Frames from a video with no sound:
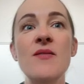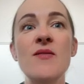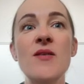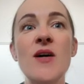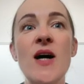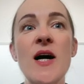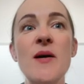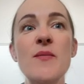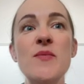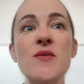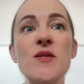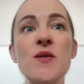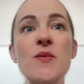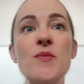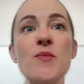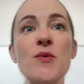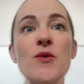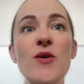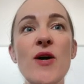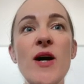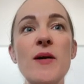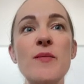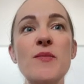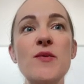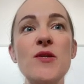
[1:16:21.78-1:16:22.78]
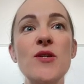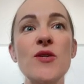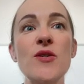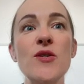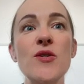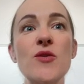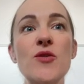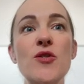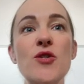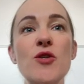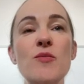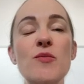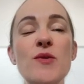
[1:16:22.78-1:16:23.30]
I've subscribed to your
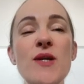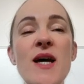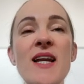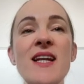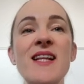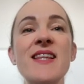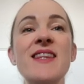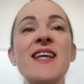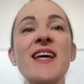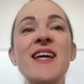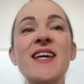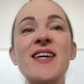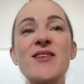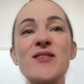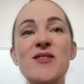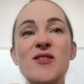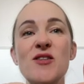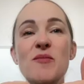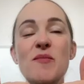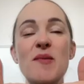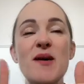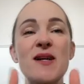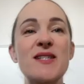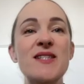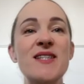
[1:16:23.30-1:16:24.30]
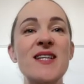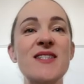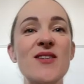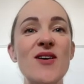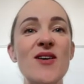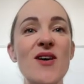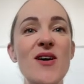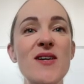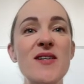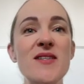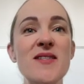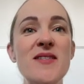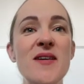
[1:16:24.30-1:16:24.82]
YouTube channel. Thank you so much. That's
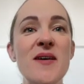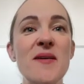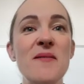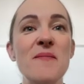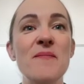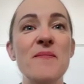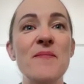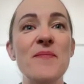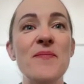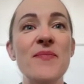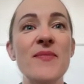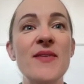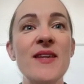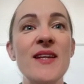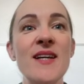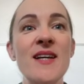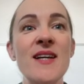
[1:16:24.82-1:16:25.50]
awesome.